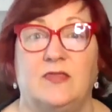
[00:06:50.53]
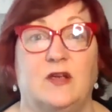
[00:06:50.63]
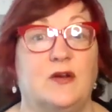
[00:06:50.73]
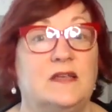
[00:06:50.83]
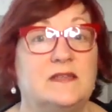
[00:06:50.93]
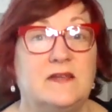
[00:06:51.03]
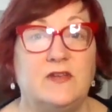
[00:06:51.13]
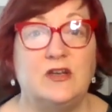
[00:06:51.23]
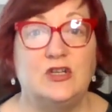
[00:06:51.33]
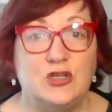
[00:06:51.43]
There is
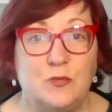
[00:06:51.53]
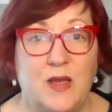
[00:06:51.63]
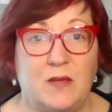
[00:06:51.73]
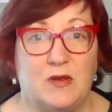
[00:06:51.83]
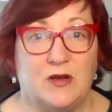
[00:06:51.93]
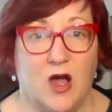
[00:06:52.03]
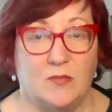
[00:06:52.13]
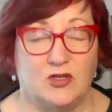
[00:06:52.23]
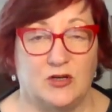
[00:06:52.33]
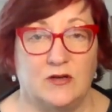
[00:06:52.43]
even a 2-payment
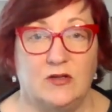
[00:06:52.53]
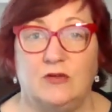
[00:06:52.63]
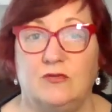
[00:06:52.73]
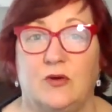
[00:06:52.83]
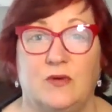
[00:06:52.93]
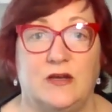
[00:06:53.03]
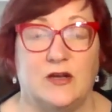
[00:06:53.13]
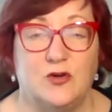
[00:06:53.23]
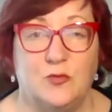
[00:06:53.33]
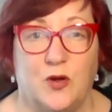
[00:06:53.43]
option. You don't need
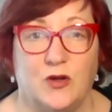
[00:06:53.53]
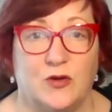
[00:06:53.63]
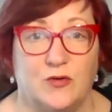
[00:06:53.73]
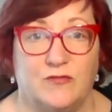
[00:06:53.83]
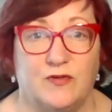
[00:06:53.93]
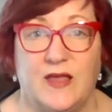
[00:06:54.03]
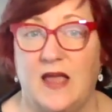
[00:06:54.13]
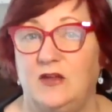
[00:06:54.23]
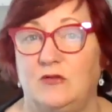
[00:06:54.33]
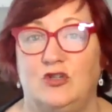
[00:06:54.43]
a coupon code for
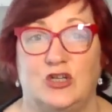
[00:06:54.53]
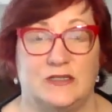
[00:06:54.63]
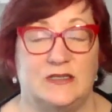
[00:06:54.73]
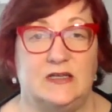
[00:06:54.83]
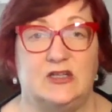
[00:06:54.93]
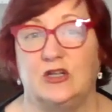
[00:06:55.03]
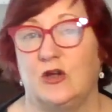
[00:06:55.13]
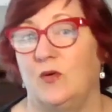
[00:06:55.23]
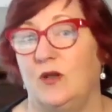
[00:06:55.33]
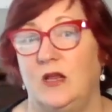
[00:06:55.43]
that. You just need to
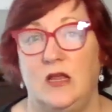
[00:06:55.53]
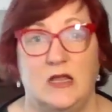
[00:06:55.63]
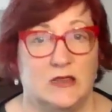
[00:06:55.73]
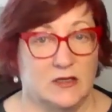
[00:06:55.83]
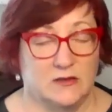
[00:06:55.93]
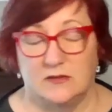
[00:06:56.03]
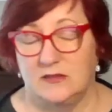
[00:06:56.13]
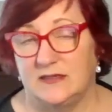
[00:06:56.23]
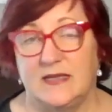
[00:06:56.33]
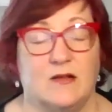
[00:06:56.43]
go and the
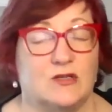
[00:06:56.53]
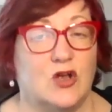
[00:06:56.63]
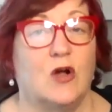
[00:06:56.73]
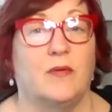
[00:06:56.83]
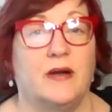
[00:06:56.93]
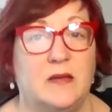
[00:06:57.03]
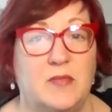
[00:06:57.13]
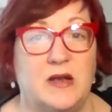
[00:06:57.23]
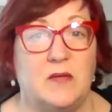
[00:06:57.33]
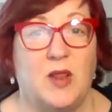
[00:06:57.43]
discount's already
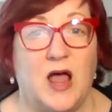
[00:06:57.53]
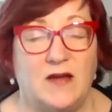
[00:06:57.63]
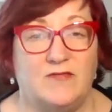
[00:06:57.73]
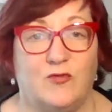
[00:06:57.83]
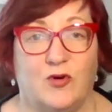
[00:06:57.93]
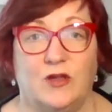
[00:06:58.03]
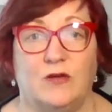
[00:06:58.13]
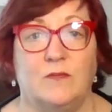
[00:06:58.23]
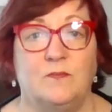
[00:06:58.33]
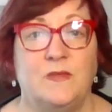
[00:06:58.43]
been applied for
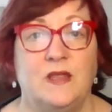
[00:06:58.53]
you.